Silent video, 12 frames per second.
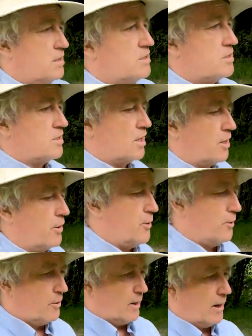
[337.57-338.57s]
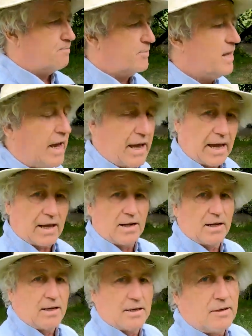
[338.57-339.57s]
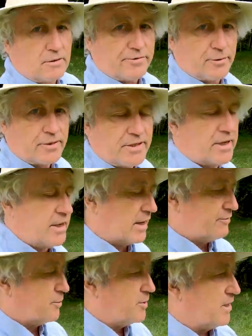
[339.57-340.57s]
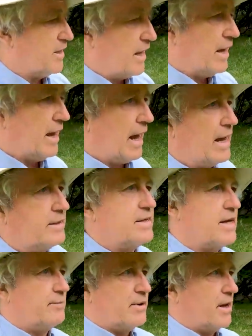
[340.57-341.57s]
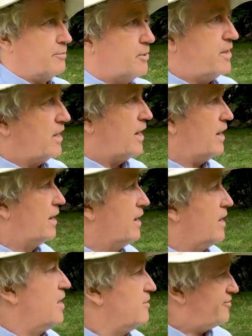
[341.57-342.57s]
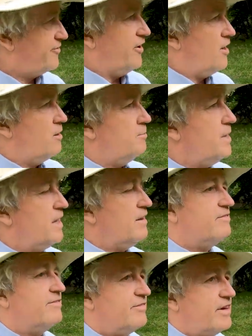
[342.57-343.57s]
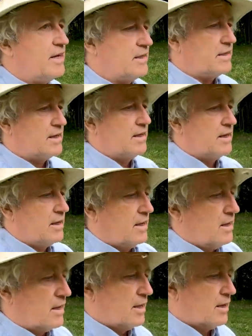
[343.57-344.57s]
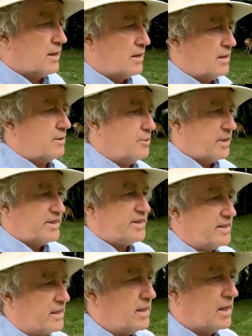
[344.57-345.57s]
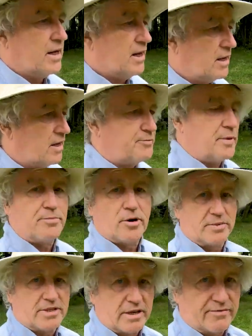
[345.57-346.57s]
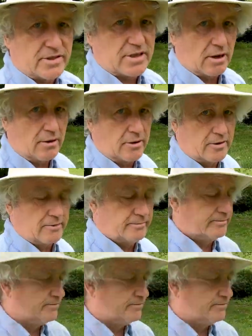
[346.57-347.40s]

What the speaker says: So, yeah, look forward to seeing everybody there and coming up with a farming vid, which I've been promising for so long.